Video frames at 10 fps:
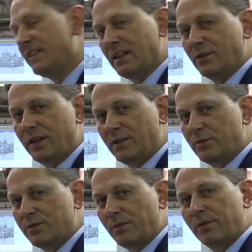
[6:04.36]
detail you
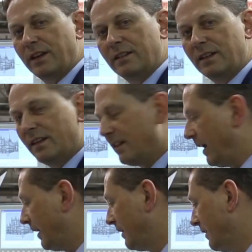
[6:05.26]
can do something
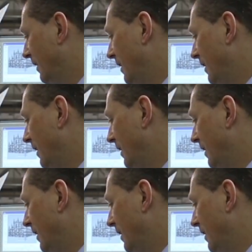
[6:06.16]
like,